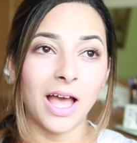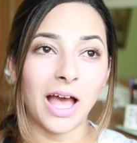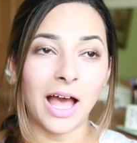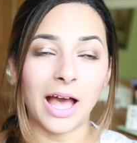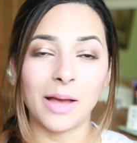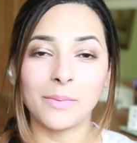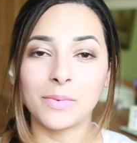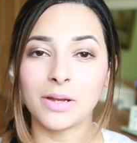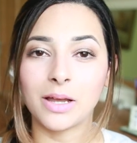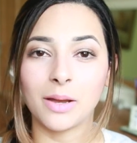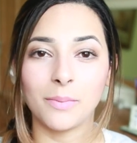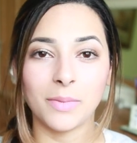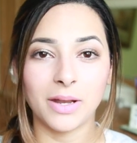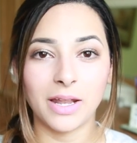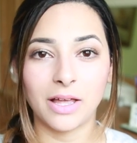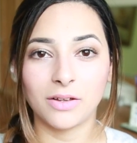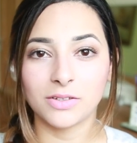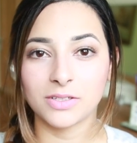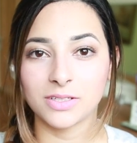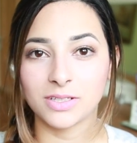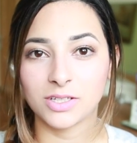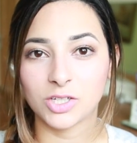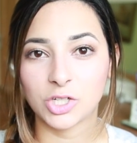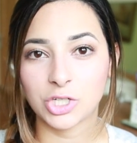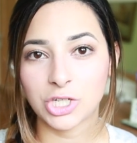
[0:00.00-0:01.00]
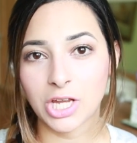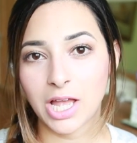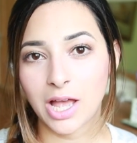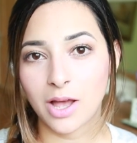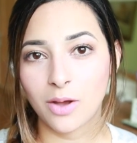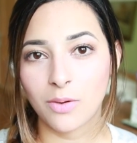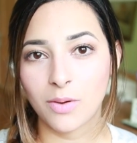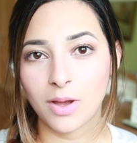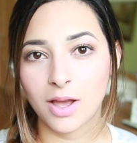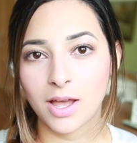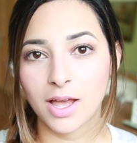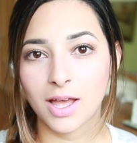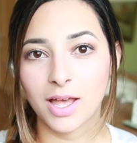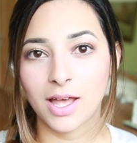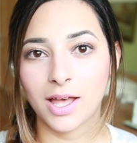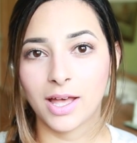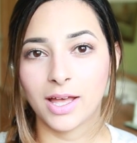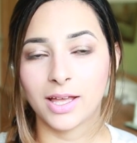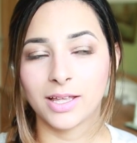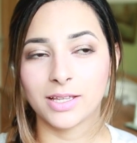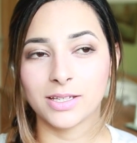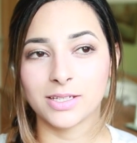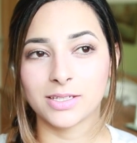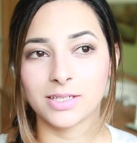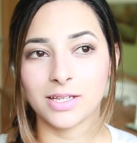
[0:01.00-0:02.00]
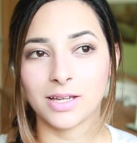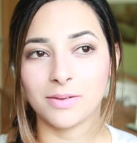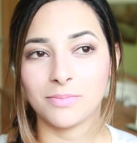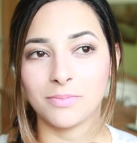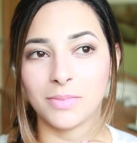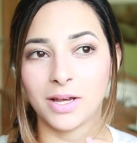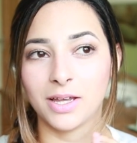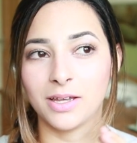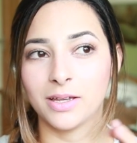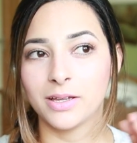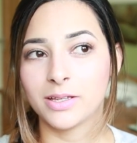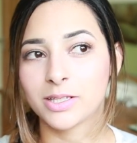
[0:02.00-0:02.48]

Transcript: I'm coming out of the shower and my